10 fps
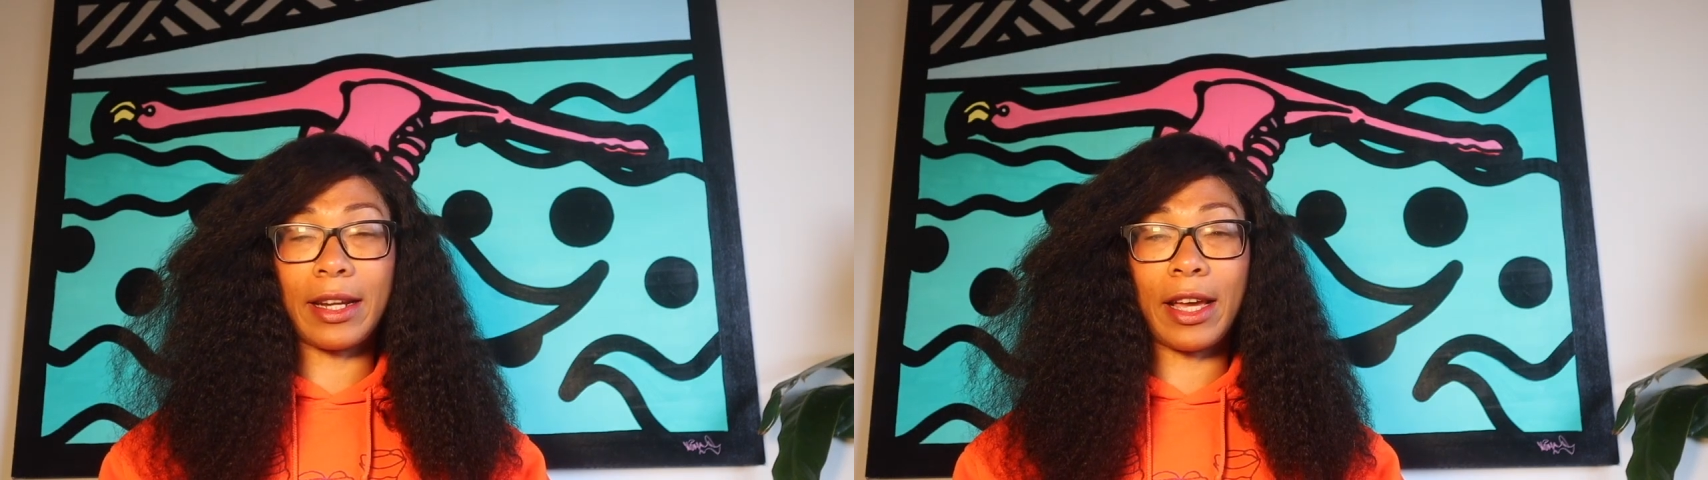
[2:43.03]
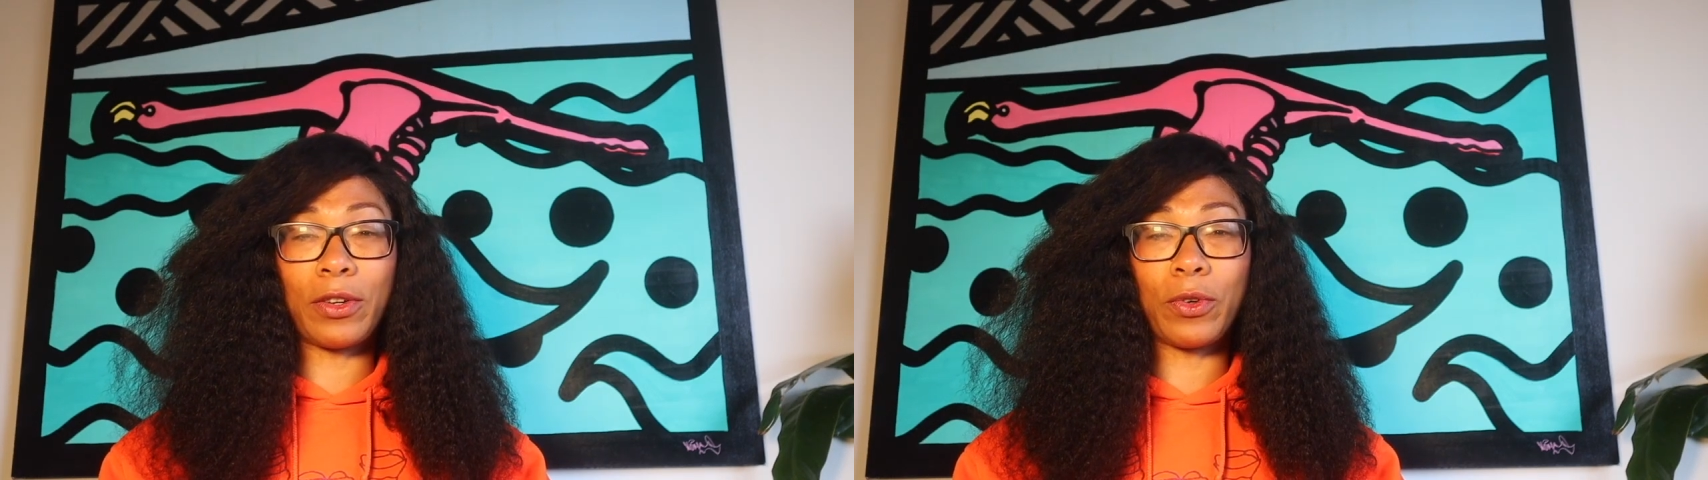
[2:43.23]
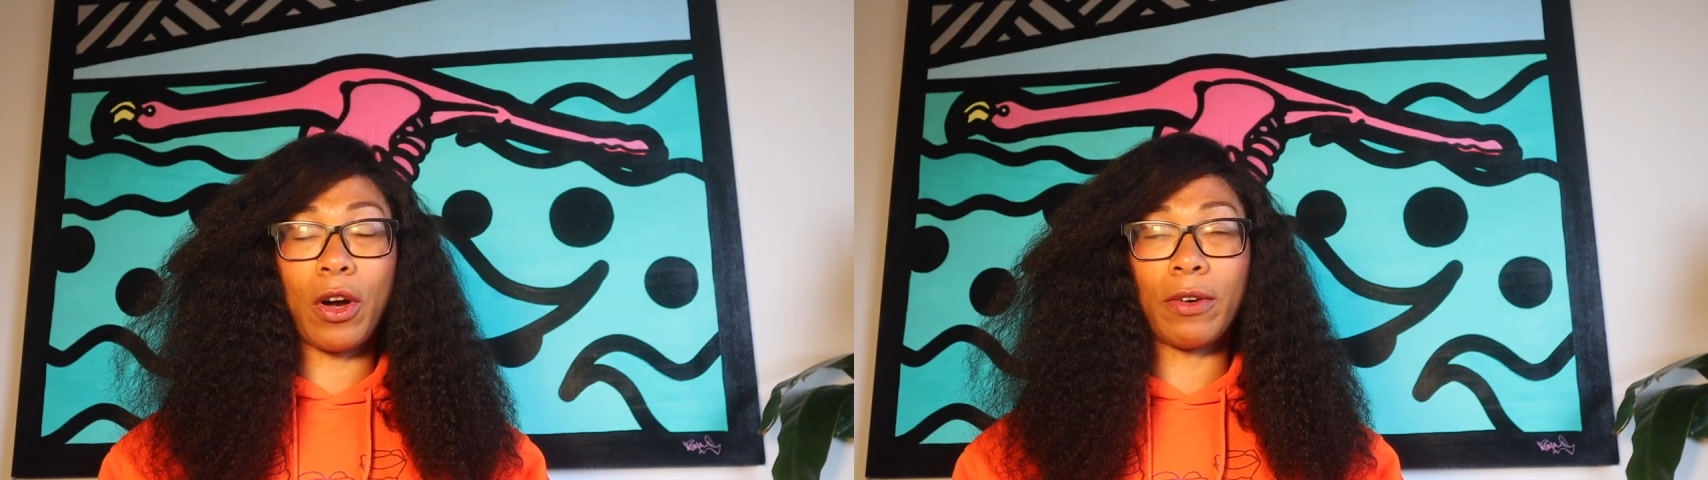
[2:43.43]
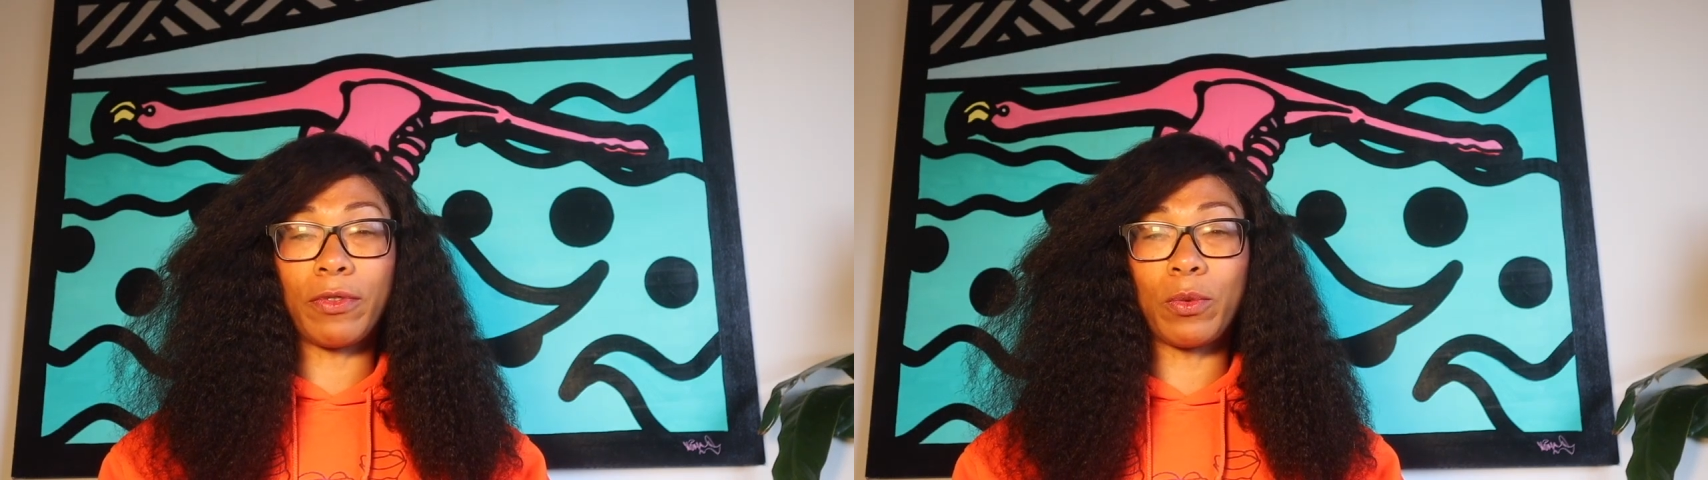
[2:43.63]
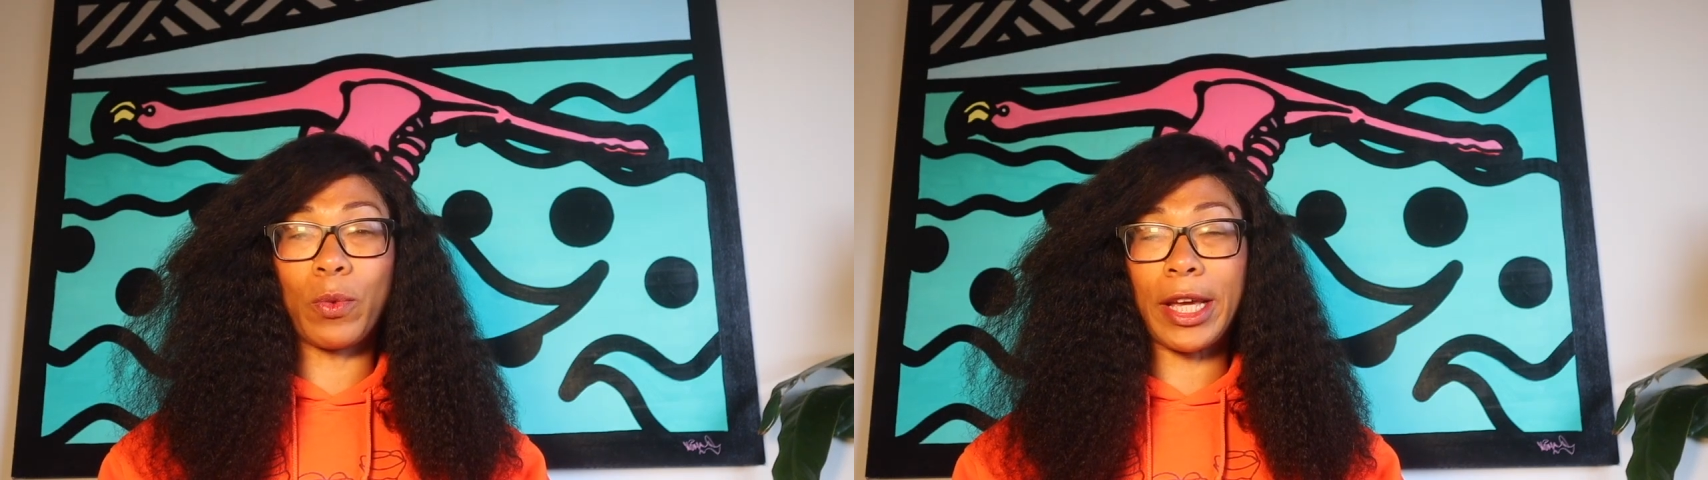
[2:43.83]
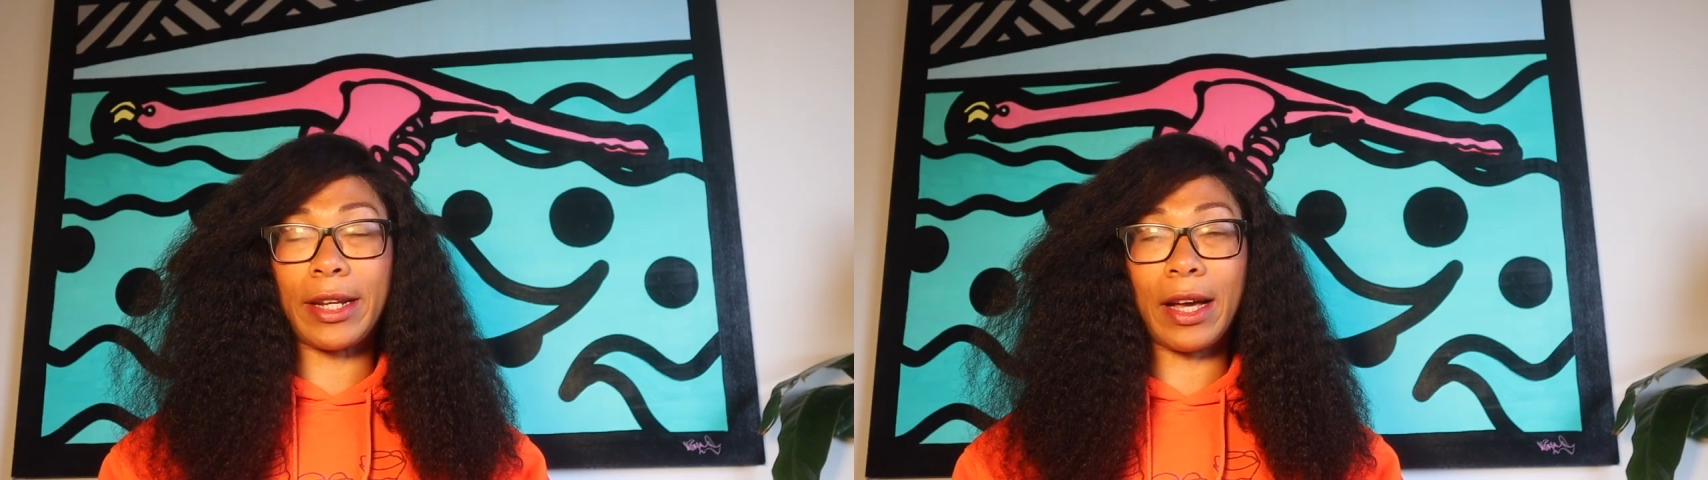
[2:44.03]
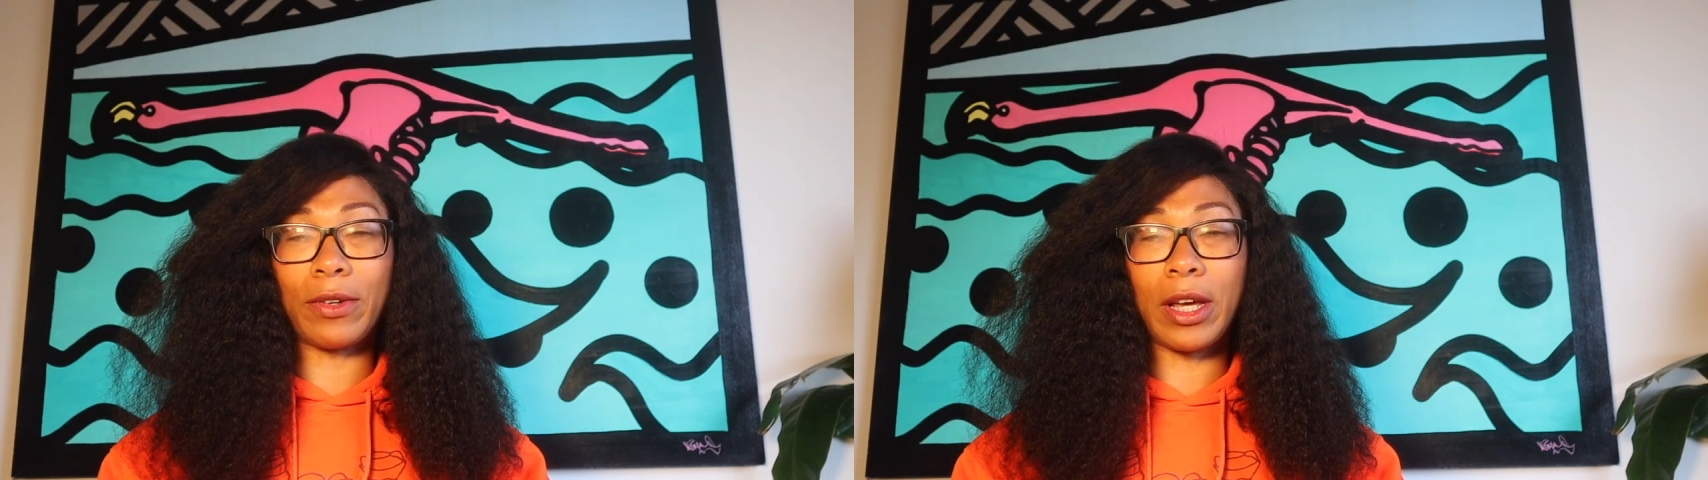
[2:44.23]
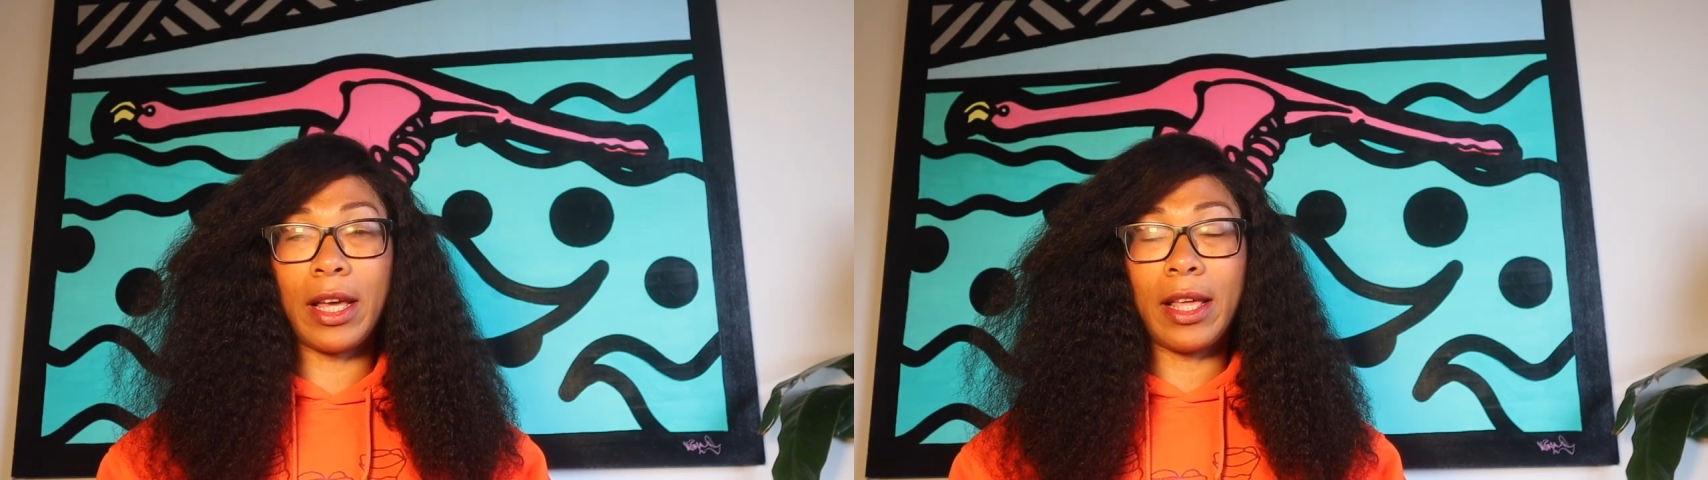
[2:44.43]
and I don't often weigh
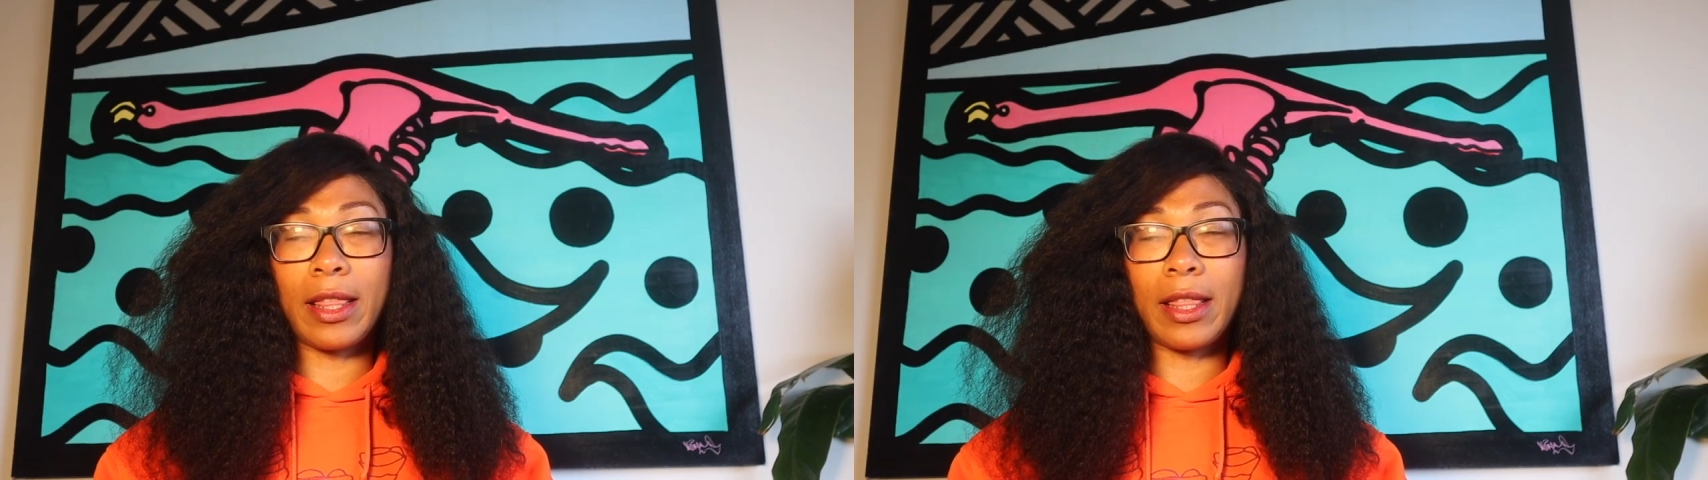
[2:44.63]
down